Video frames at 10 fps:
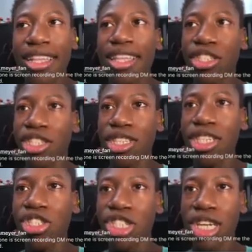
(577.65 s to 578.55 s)
that
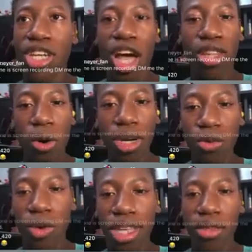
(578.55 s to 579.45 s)
Chili cheated on
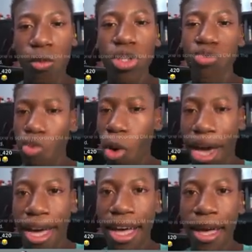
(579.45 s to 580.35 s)
Logan with was Roy.